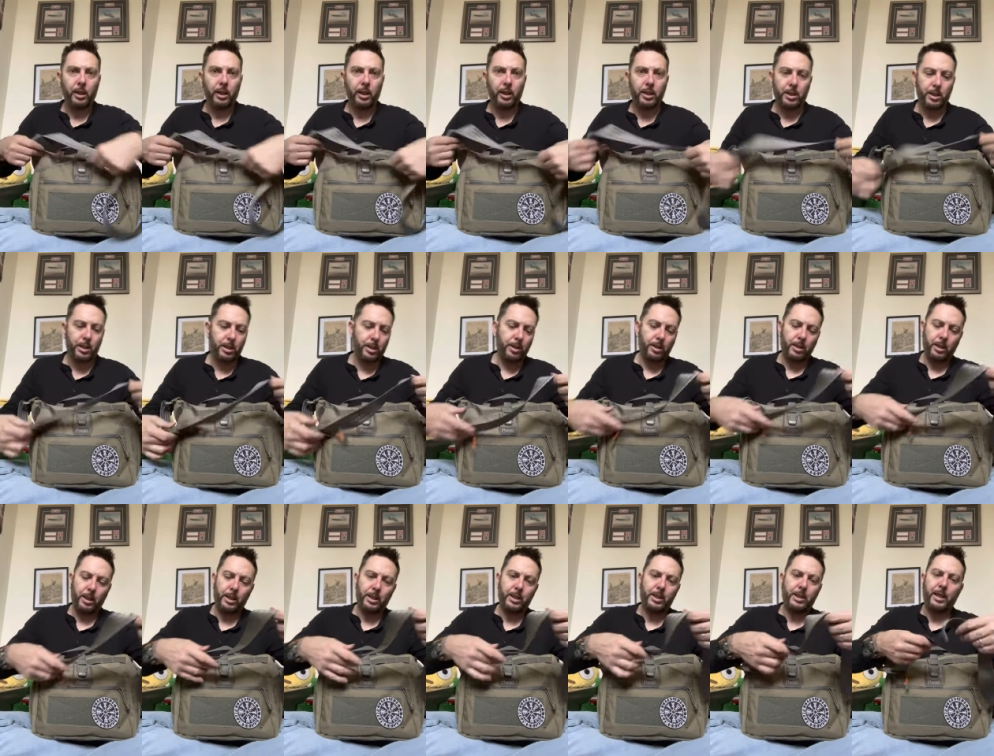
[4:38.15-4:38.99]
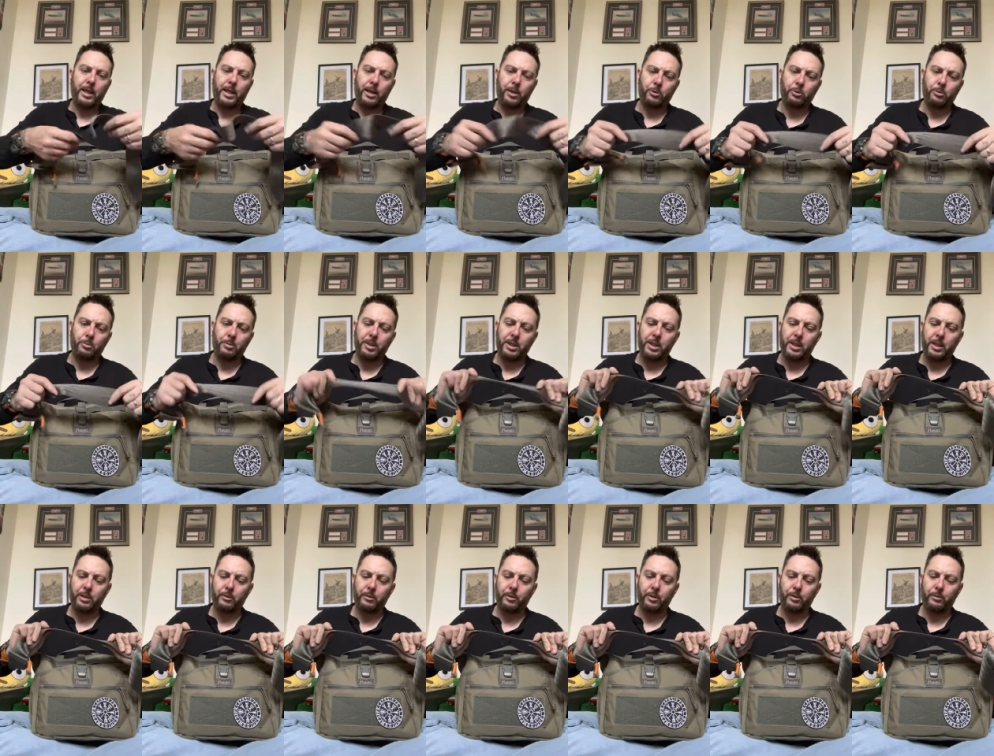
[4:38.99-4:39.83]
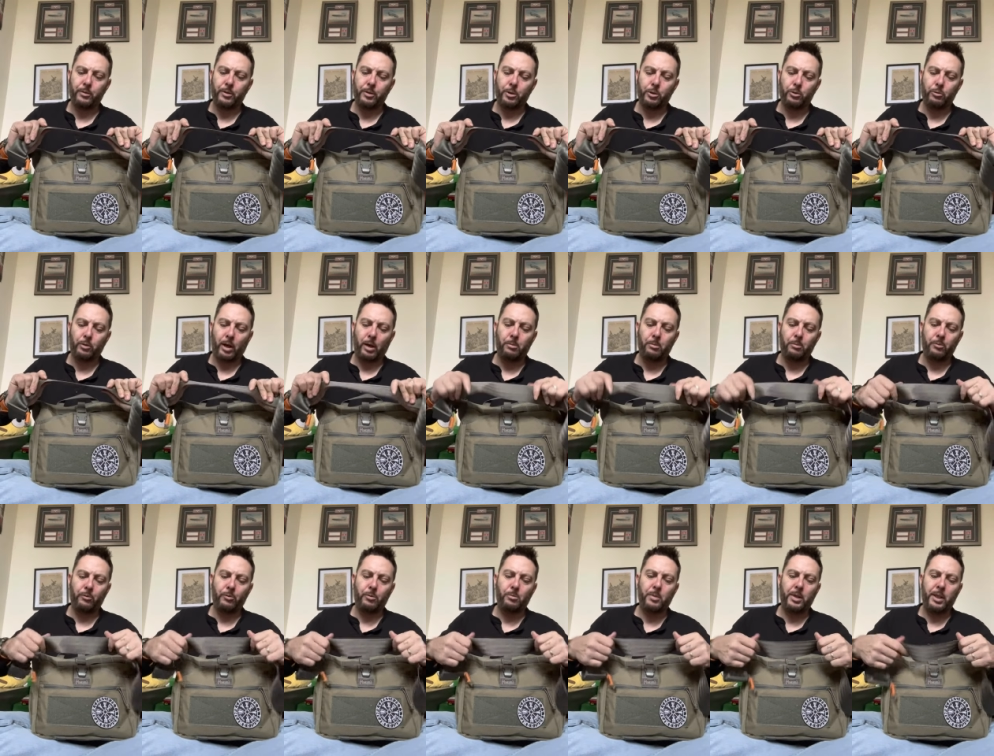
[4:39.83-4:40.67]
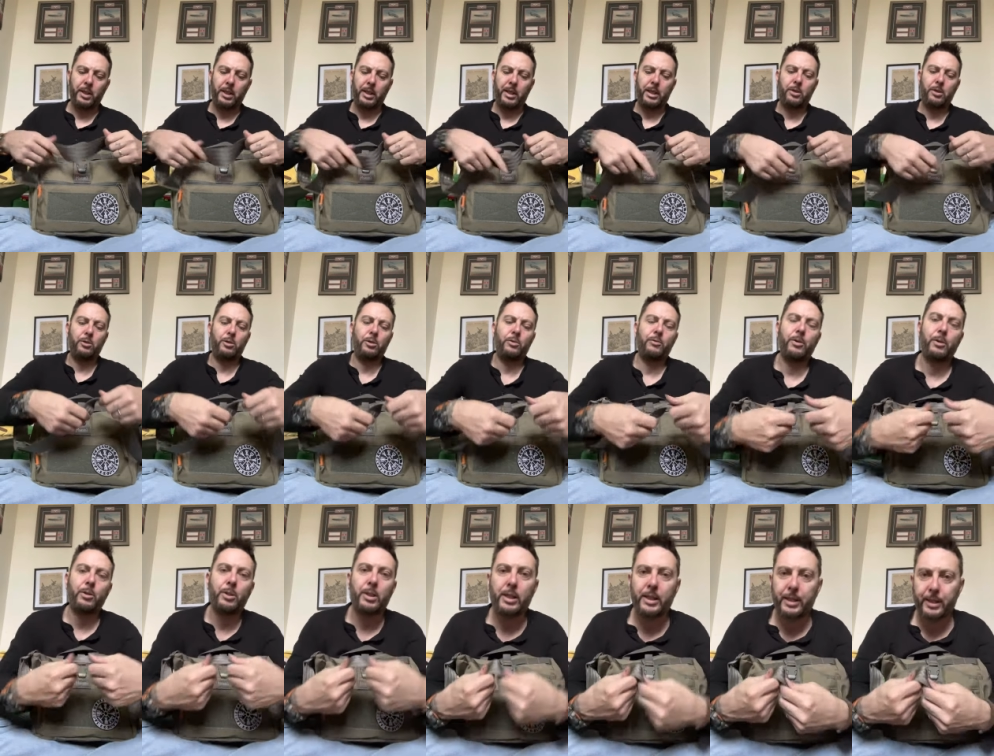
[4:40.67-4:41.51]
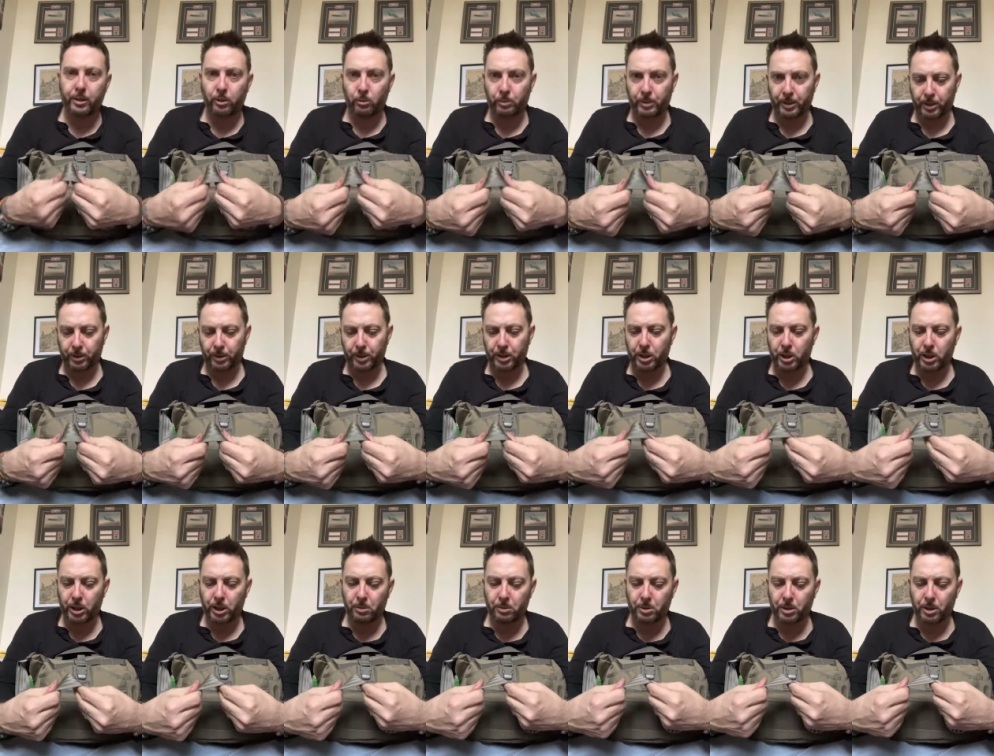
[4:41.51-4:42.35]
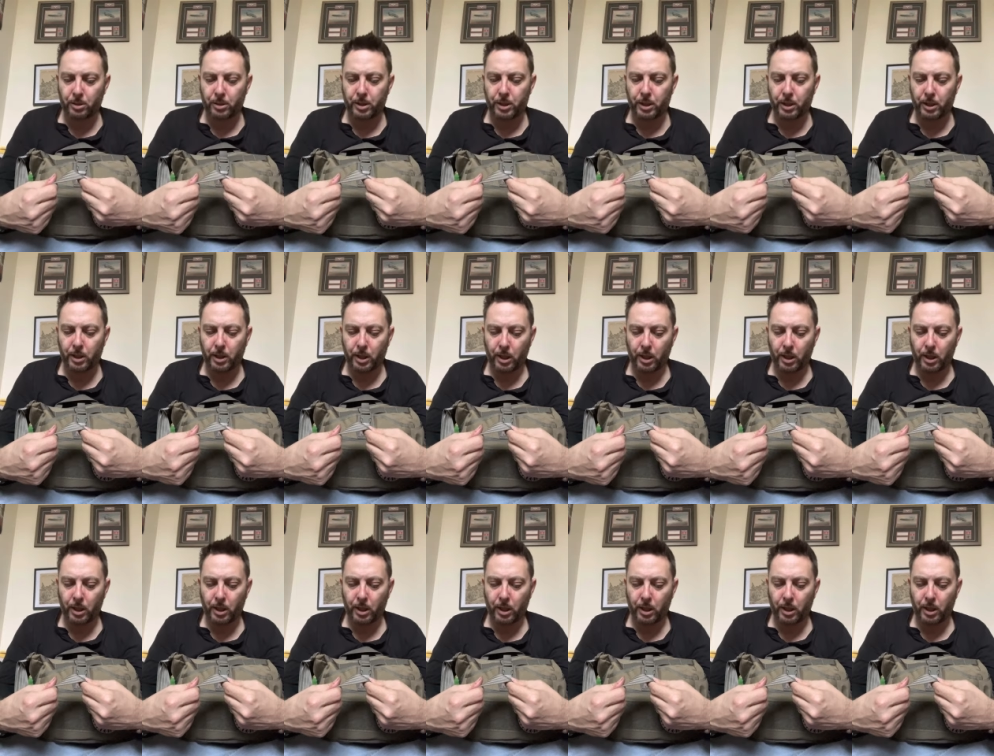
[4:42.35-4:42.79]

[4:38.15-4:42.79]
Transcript: It's it's the actual material of the strap. For me, it just feels a little bit on the cheap side